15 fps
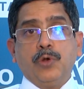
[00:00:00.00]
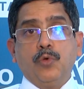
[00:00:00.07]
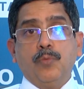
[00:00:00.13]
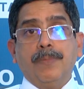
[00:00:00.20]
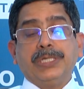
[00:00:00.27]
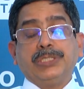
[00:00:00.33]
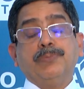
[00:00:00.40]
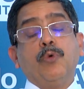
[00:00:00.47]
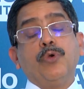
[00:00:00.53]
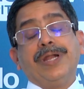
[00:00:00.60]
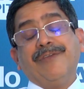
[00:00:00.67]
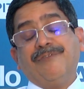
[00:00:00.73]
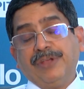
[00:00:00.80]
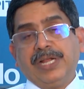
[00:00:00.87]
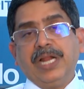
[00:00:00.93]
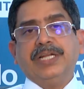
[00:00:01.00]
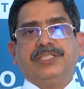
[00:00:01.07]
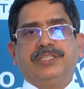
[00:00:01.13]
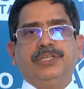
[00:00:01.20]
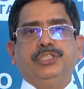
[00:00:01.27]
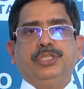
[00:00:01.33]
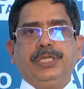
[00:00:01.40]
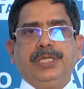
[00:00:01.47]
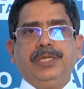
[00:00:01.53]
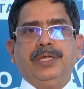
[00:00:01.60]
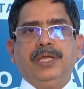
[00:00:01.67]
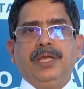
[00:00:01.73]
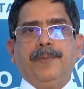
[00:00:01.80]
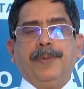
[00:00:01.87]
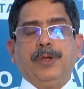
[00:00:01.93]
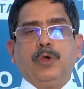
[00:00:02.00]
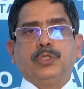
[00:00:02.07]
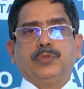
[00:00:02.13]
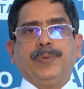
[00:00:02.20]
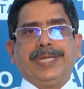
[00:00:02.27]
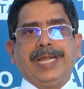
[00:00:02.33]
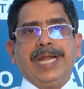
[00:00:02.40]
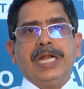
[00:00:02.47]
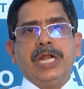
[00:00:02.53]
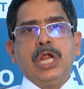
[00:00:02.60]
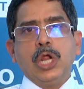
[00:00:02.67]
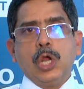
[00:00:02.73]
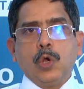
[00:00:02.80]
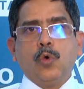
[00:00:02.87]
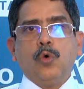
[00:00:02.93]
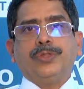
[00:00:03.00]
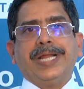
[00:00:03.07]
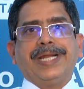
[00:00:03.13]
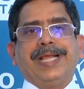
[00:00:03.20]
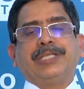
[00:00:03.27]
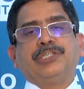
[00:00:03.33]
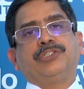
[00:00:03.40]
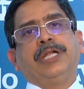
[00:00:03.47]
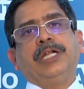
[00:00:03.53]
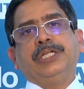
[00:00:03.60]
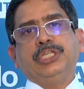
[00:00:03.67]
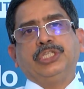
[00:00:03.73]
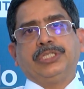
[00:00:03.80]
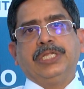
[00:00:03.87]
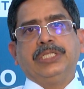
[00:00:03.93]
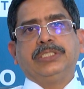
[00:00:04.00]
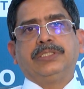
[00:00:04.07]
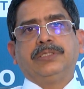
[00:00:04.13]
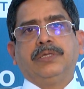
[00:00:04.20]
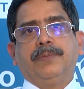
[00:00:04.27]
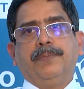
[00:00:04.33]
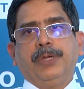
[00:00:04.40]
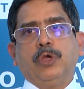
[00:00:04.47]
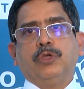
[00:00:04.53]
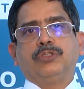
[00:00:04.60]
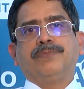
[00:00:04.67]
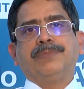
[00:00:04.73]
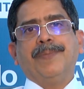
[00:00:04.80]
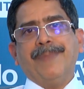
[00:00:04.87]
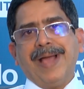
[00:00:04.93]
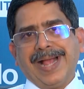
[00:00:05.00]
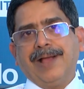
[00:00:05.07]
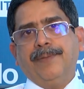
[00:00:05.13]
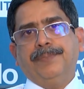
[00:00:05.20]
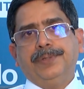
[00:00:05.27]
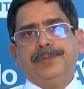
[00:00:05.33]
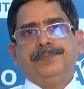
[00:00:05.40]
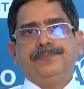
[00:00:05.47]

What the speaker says: do much more difficult surgery because we can go that extra distance because of the backup.